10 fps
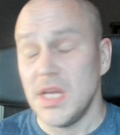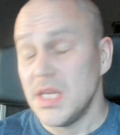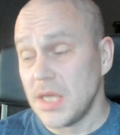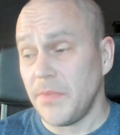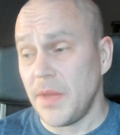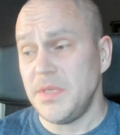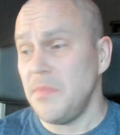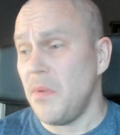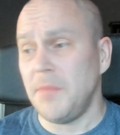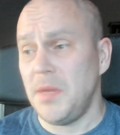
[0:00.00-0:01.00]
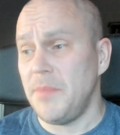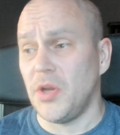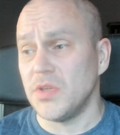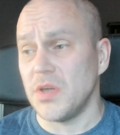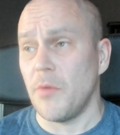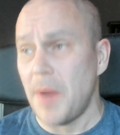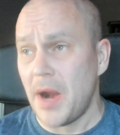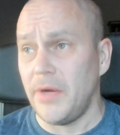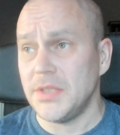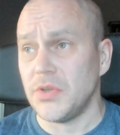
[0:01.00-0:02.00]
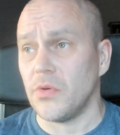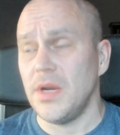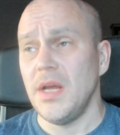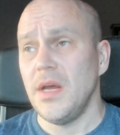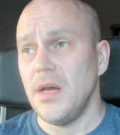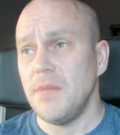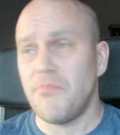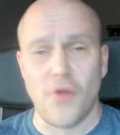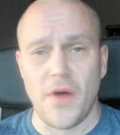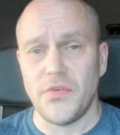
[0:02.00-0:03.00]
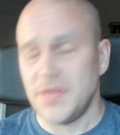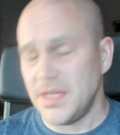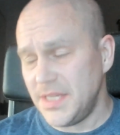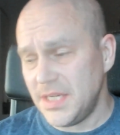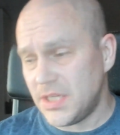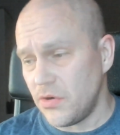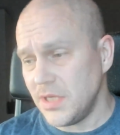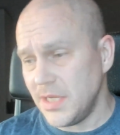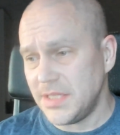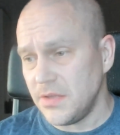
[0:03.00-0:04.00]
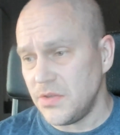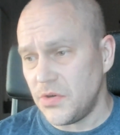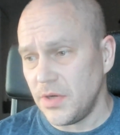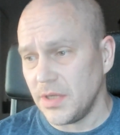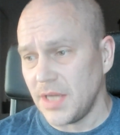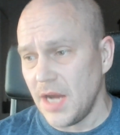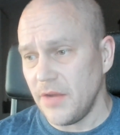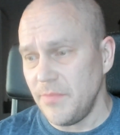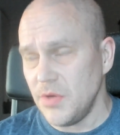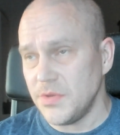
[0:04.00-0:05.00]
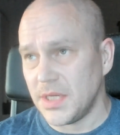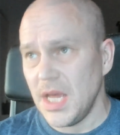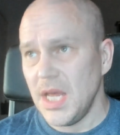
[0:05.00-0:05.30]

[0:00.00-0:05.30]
Sometimes it might be because our parents or brothers and sisters listened to certain kind of music.